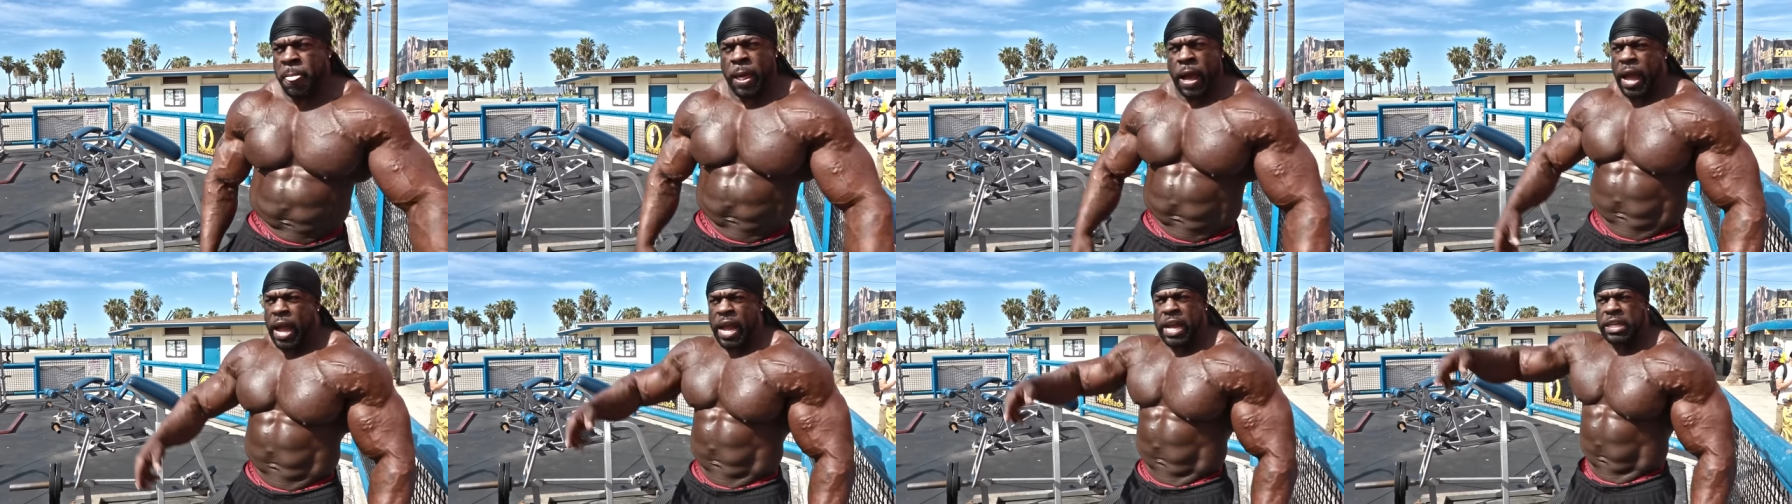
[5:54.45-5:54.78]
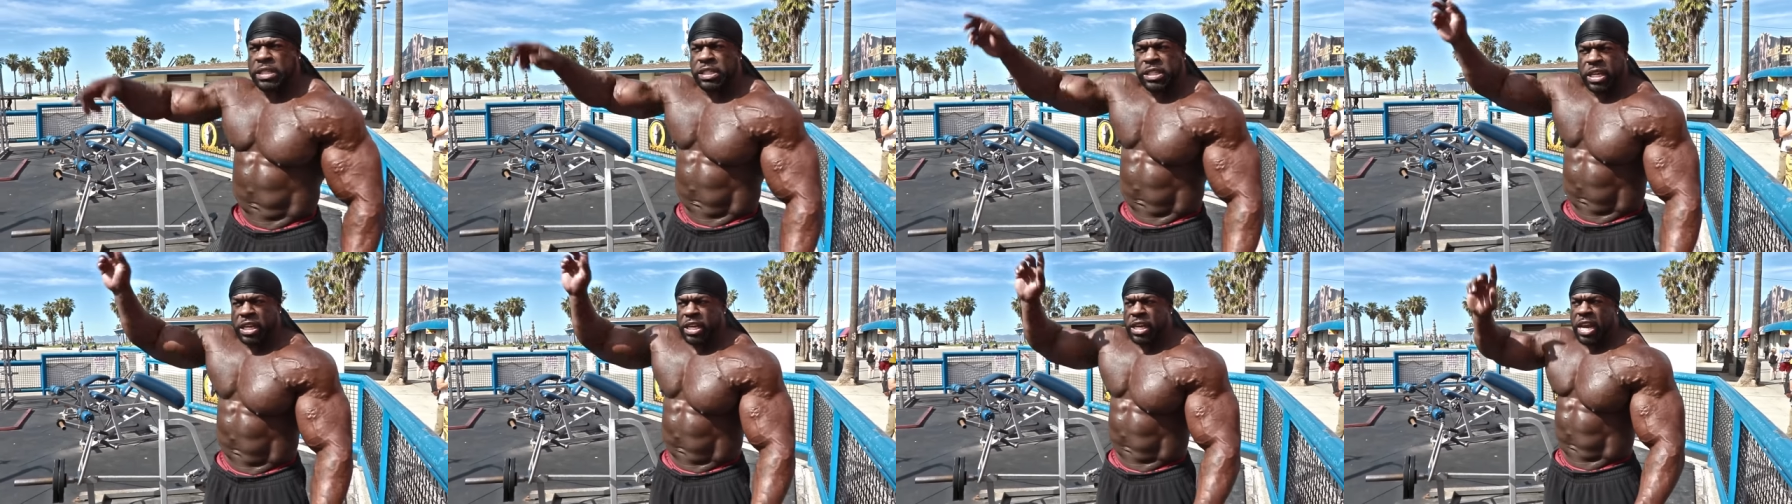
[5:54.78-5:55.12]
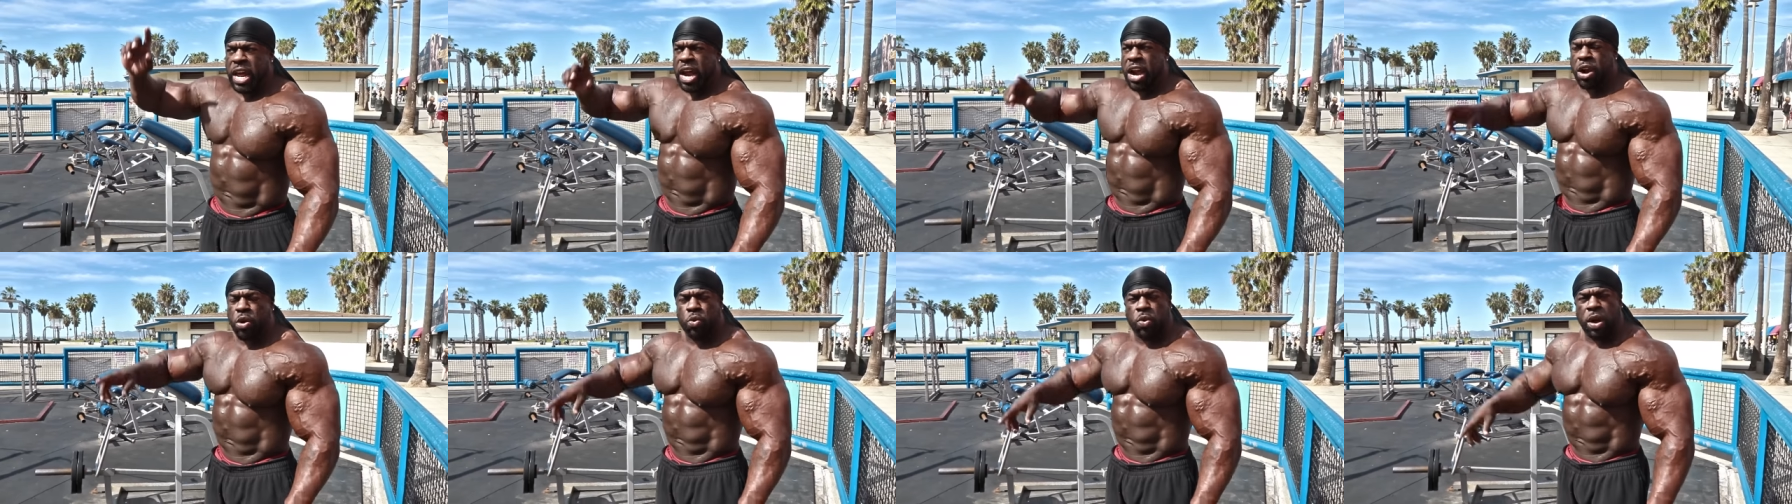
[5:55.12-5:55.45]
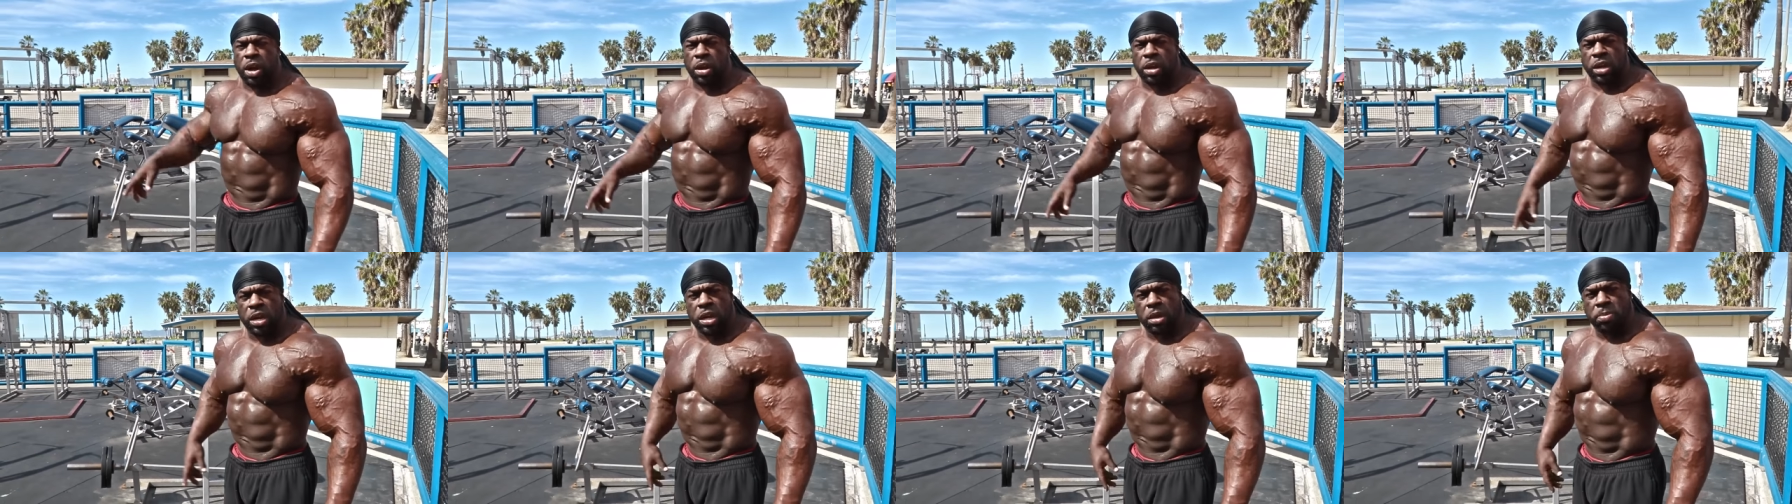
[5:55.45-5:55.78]
I ain't seen Darren
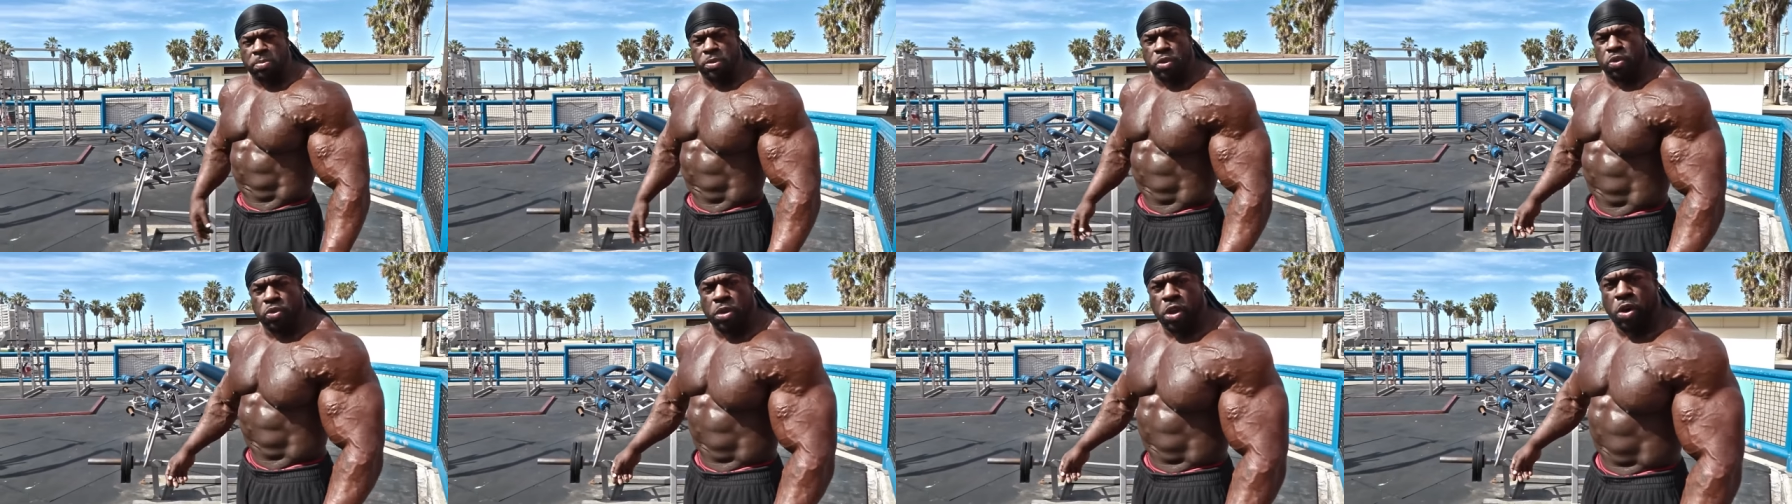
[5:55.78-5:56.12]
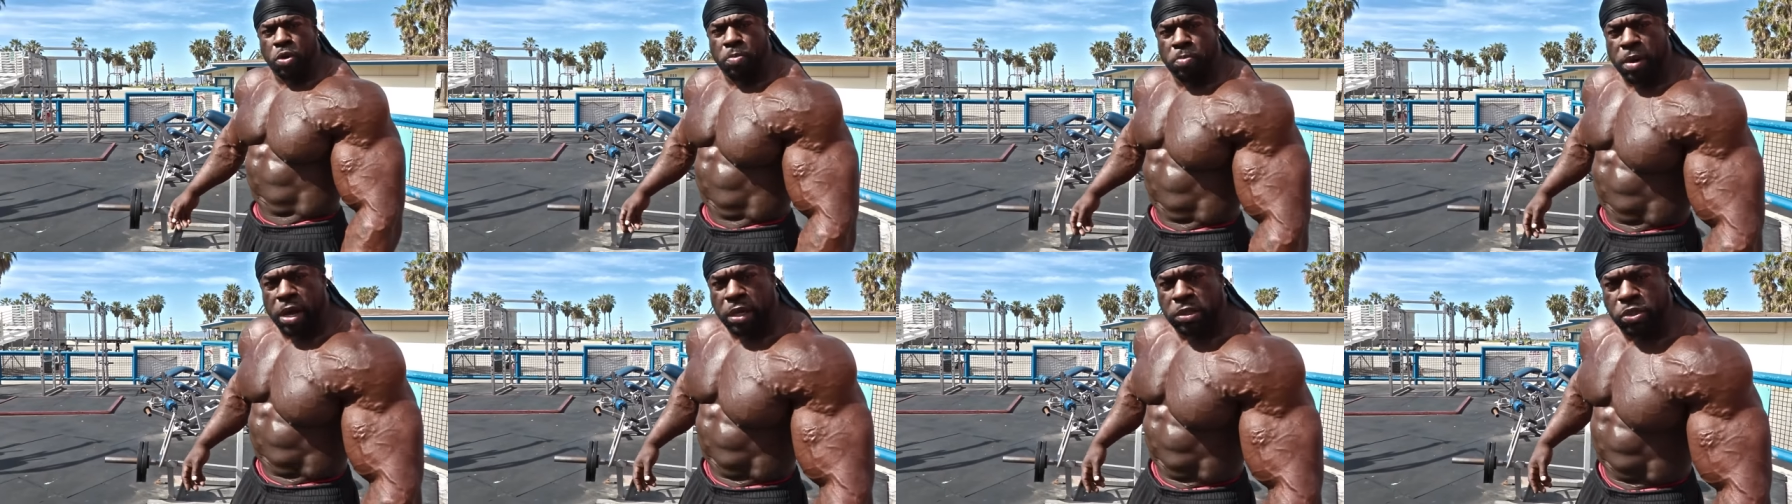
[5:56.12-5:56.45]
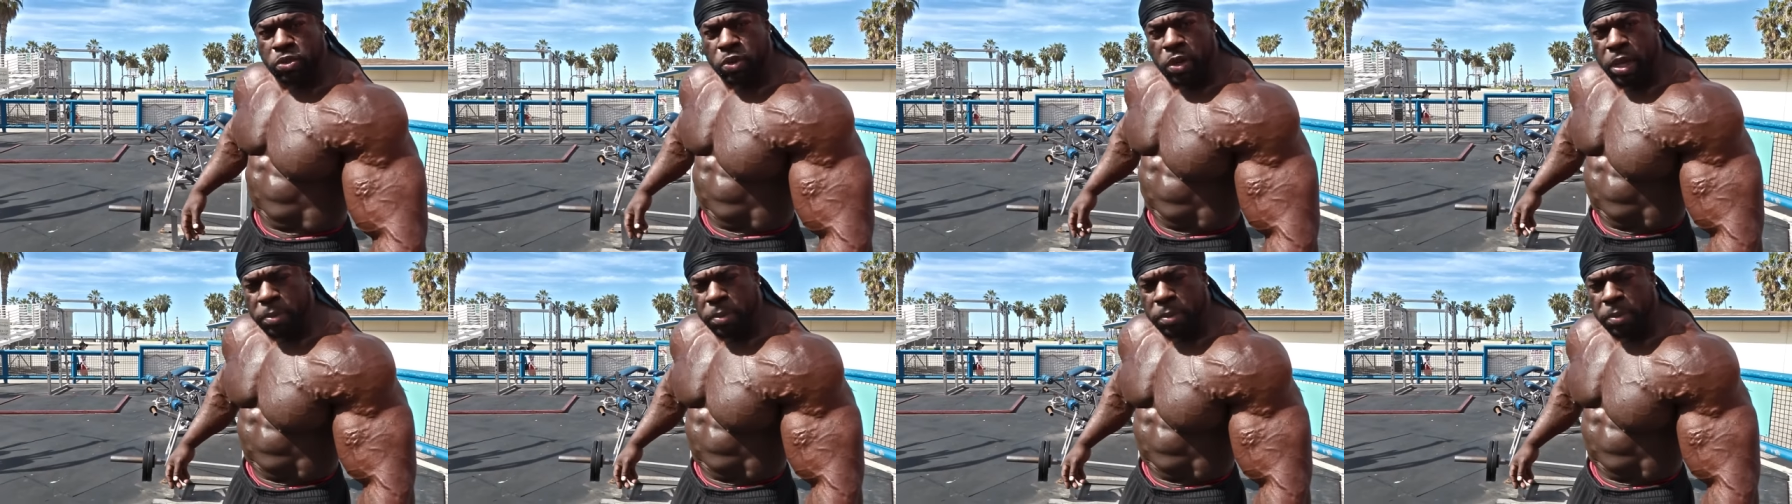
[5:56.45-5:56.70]
one of them do no muscle